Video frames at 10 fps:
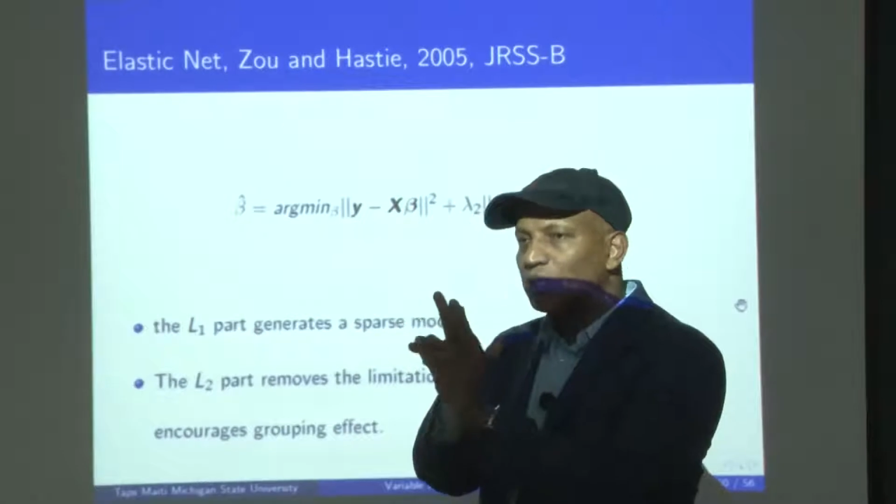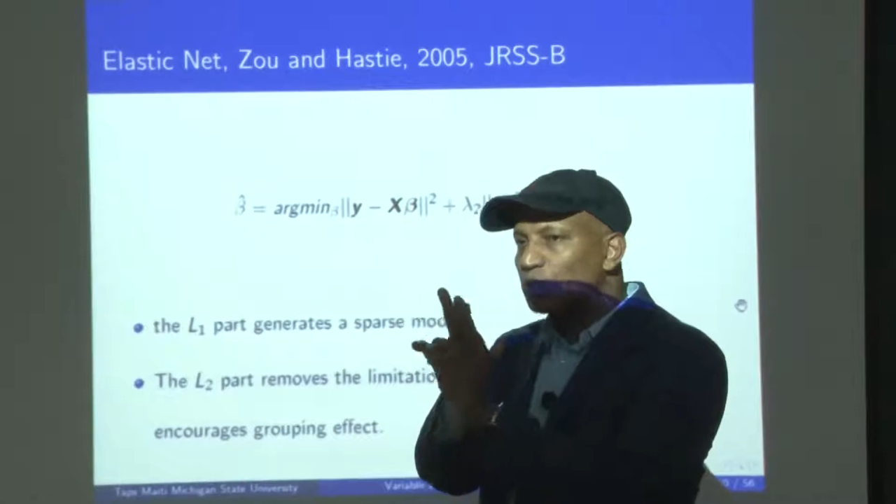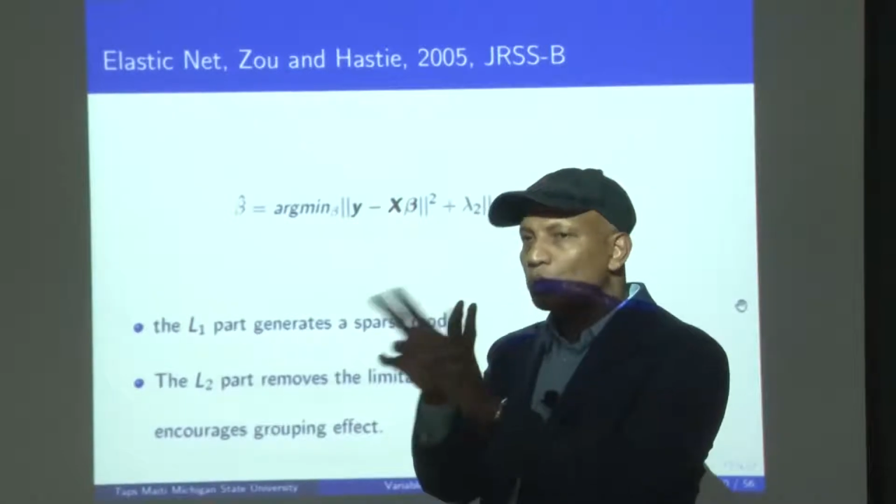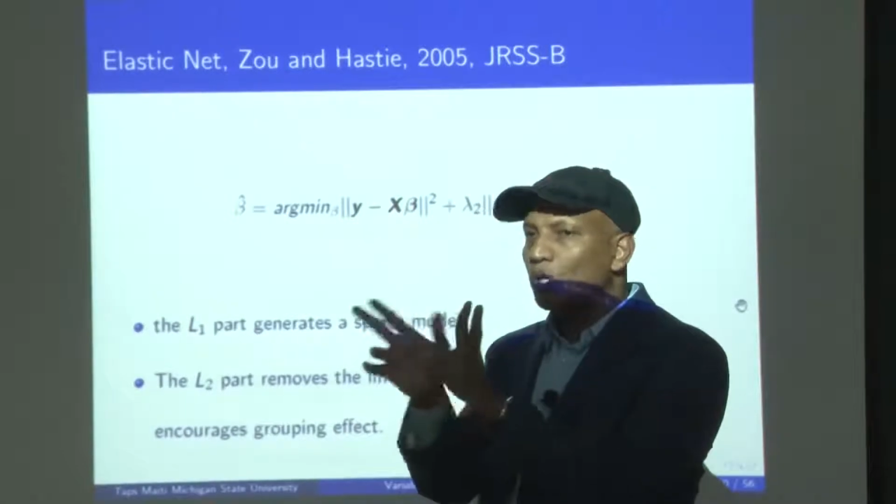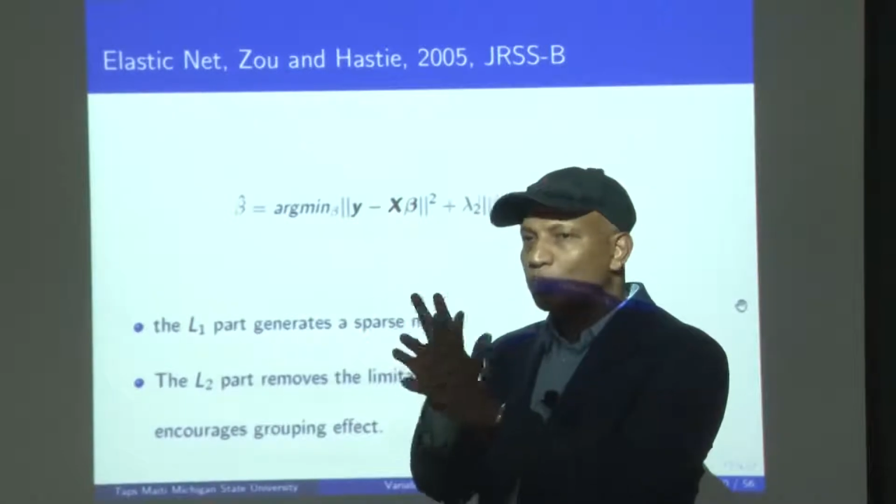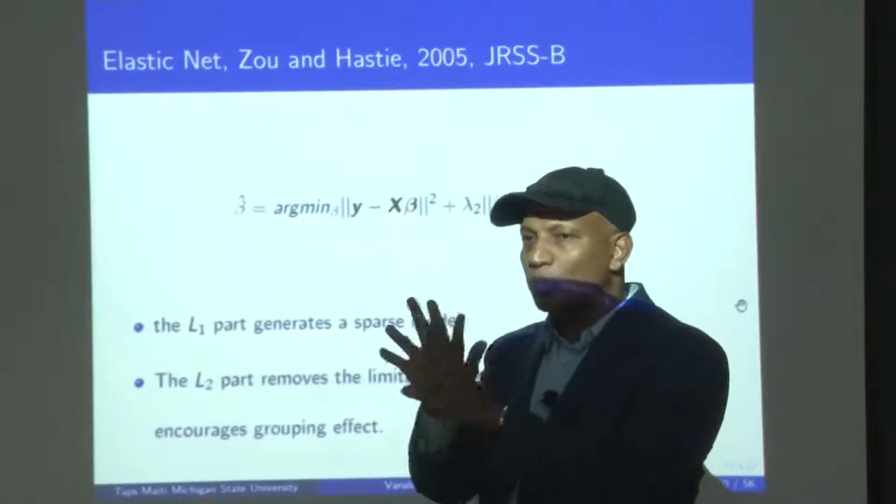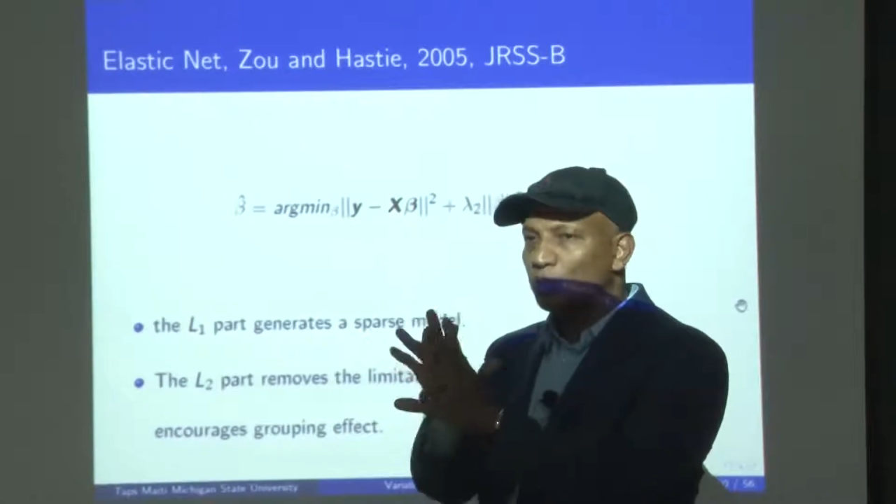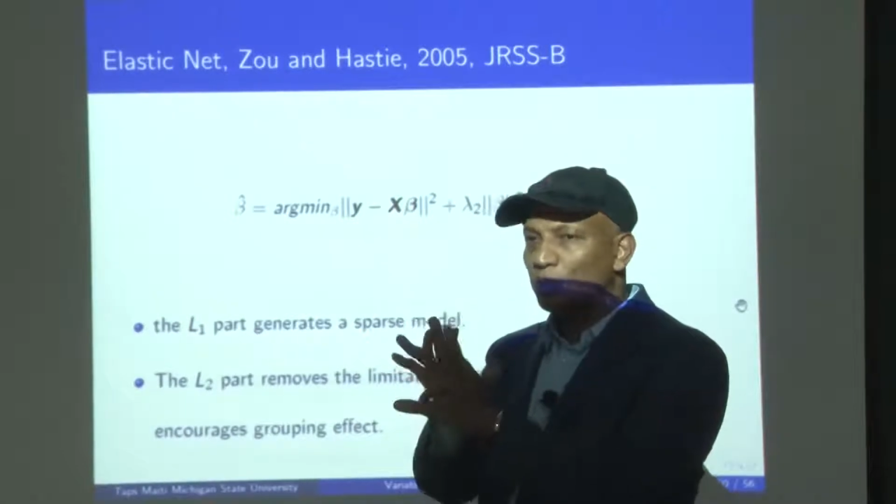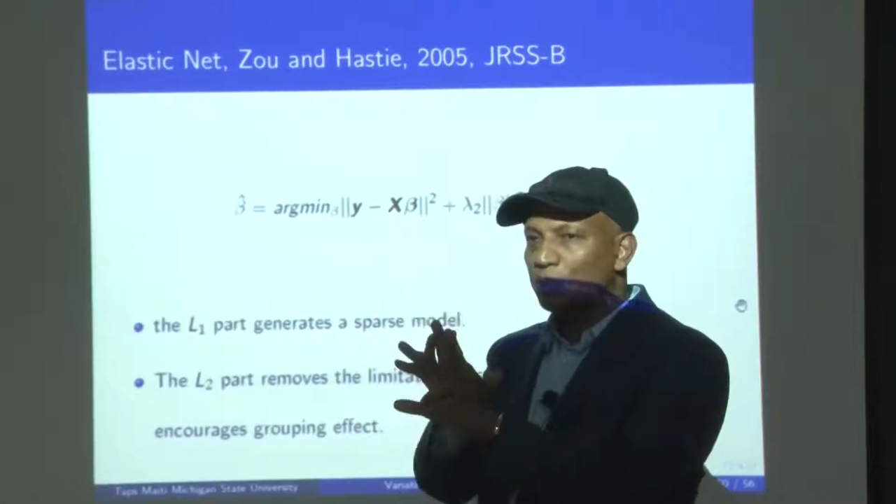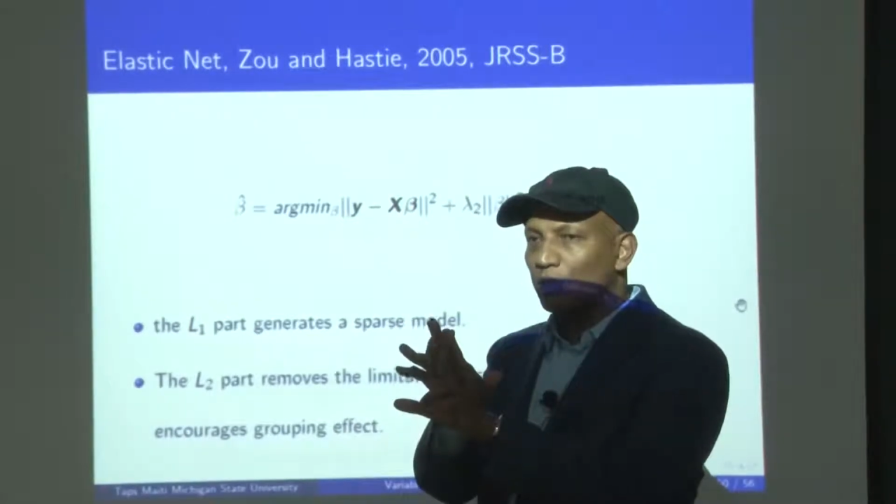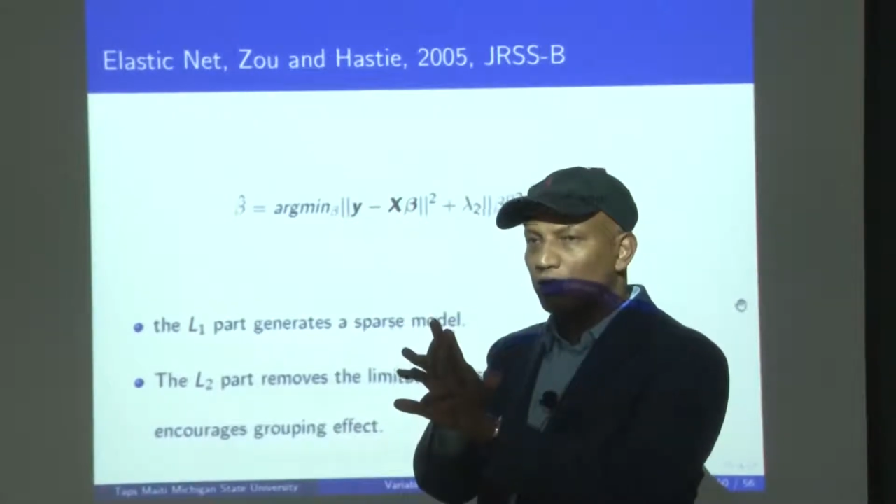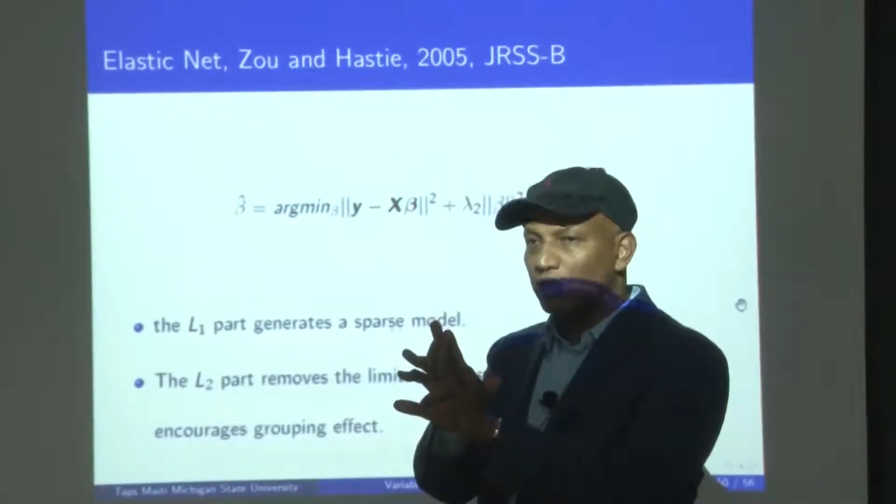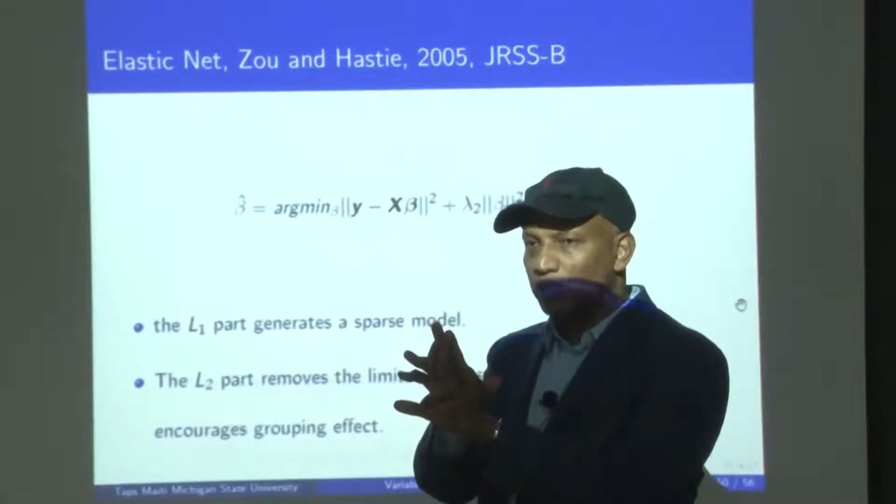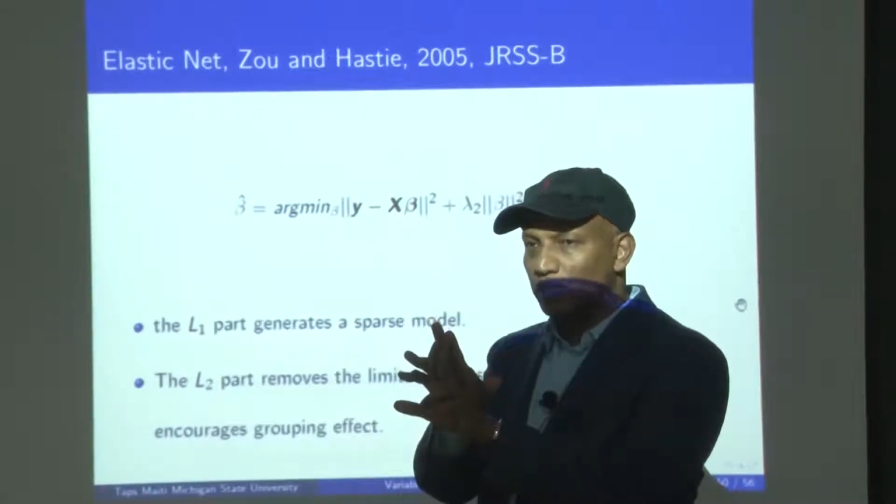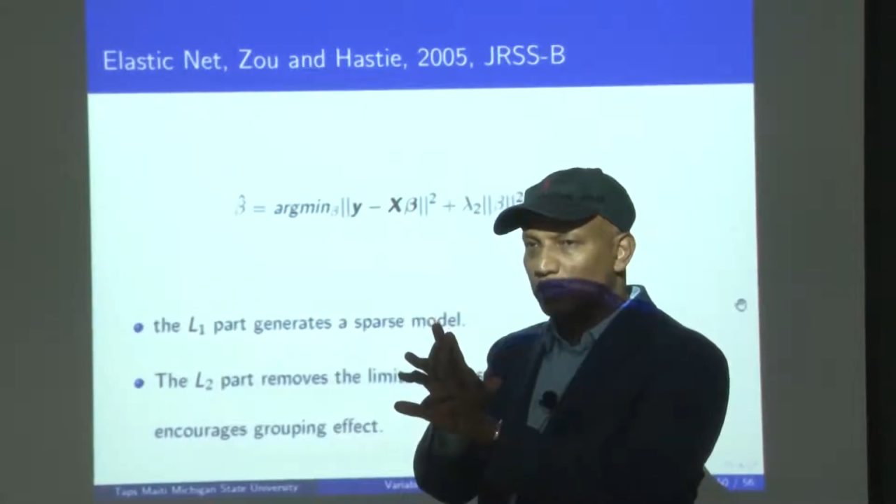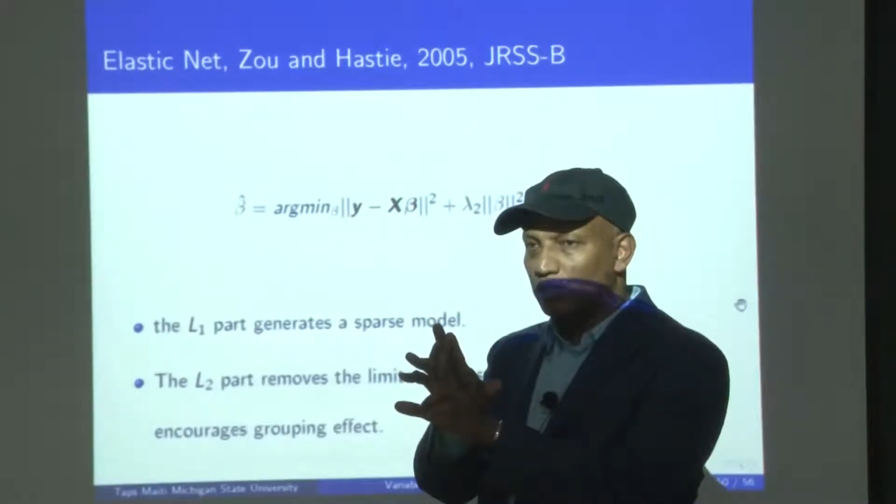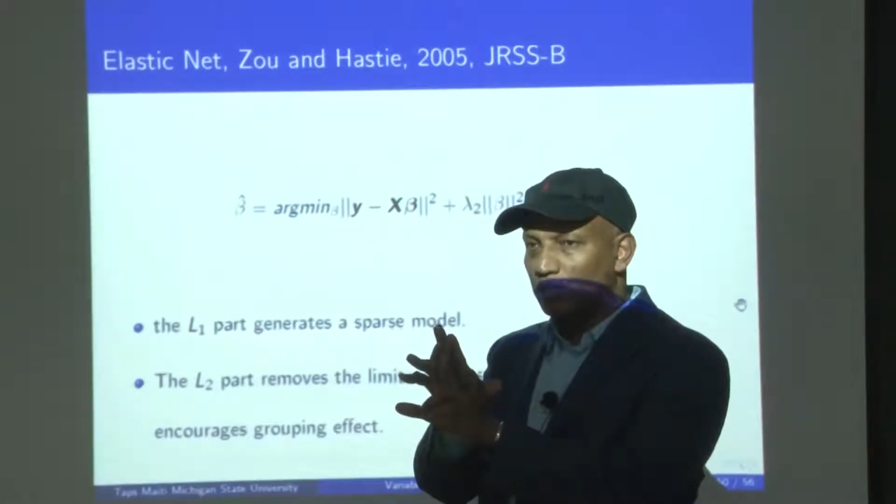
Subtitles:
just two of them could be collinear,